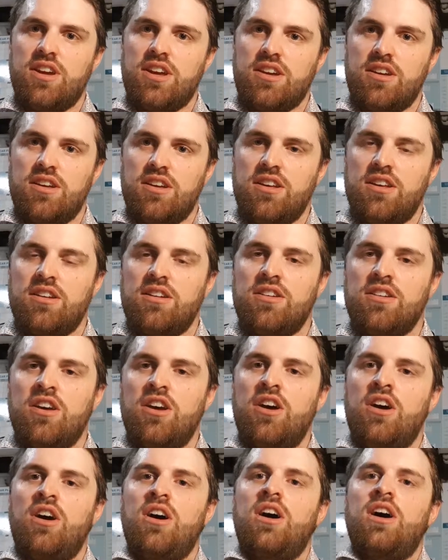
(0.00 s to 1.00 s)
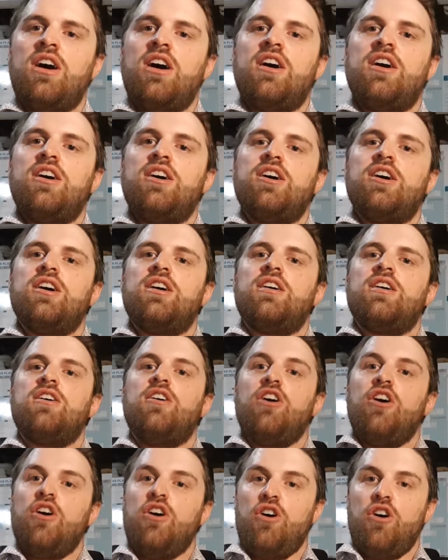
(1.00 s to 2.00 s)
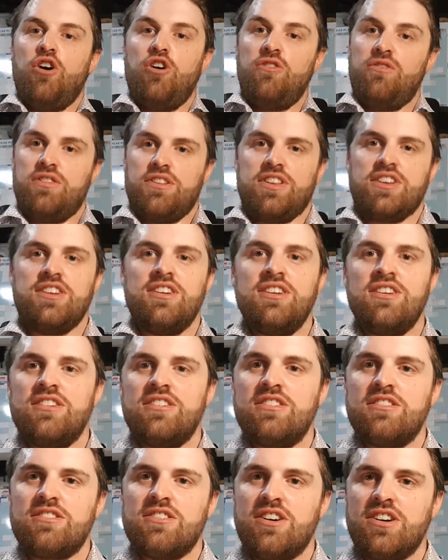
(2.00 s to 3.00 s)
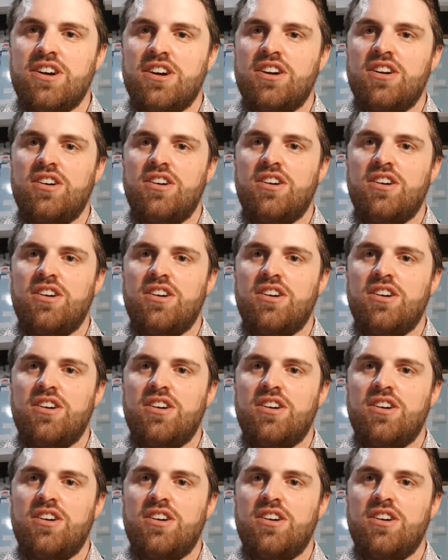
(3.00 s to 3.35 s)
can hopefully conquer.